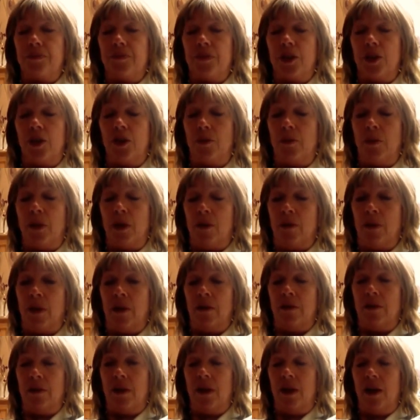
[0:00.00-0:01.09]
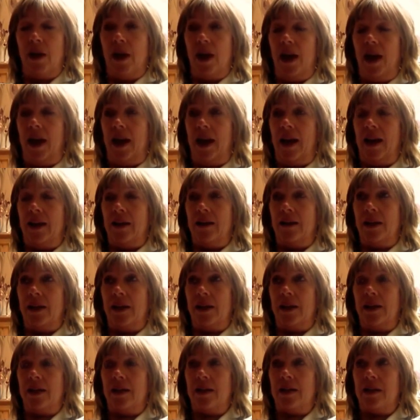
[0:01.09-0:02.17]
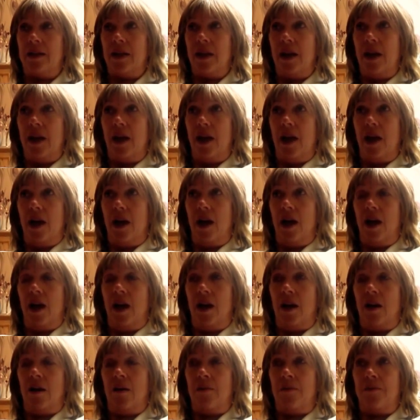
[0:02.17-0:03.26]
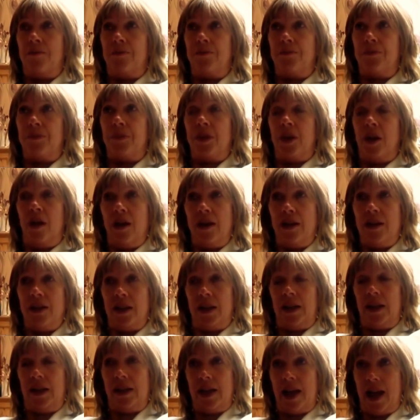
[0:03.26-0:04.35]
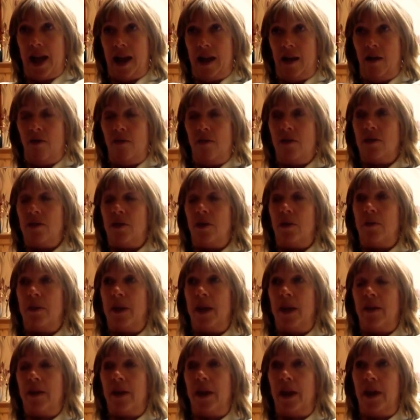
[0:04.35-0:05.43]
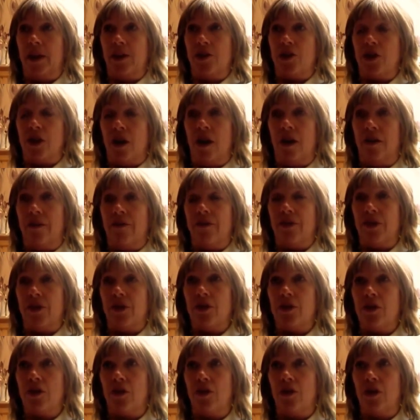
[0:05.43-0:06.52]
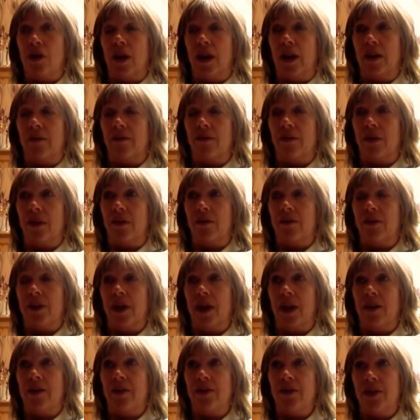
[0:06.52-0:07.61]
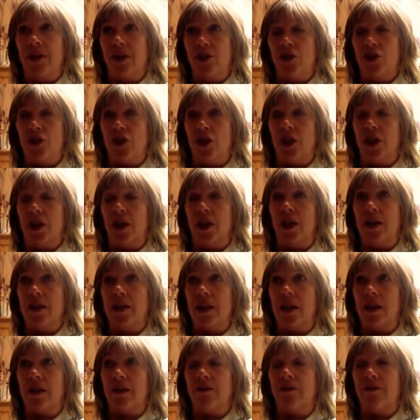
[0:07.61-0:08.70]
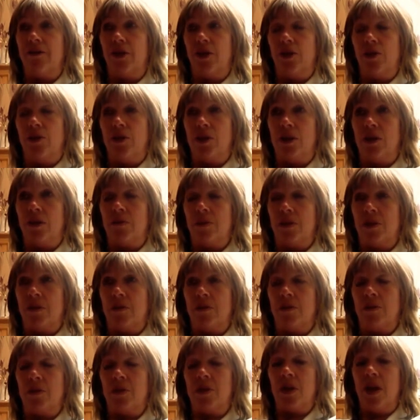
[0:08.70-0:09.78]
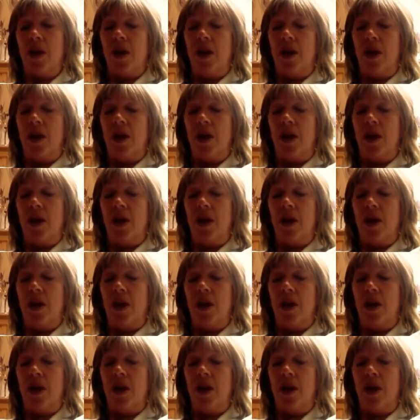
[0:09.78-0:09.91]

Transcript: Yamoa, and he's 19 now, so about the age that I first got hay fever, and this year he's had a few symptoms.